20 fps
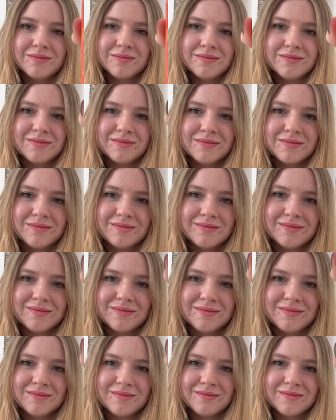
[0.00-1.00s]

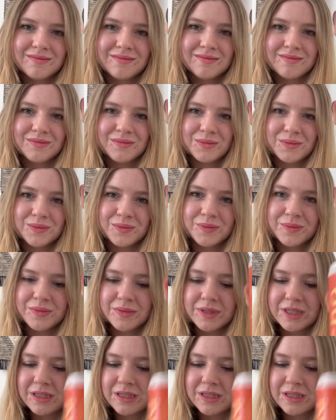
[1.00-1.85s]
(no one is talking)